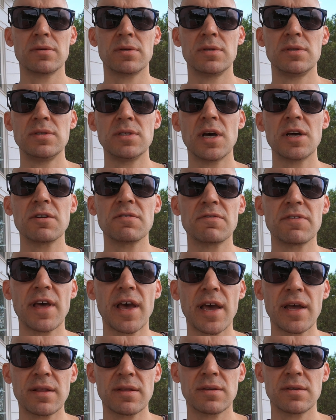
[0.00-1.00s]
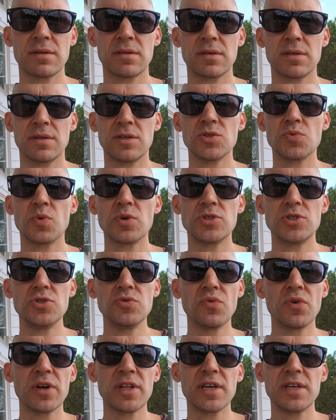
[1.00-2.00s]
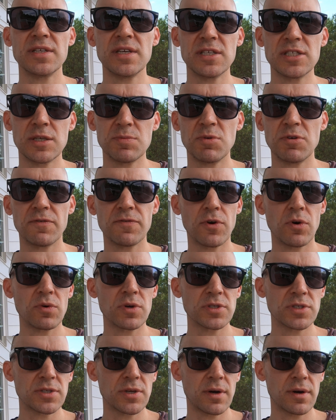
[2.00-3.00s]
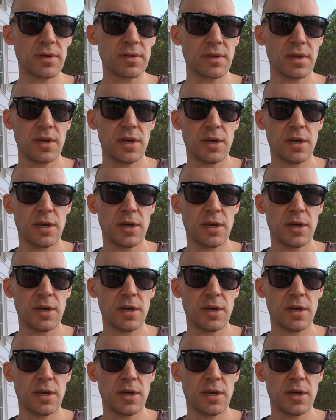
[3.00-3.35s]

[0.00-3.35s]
none of that is what you really need to be focused on,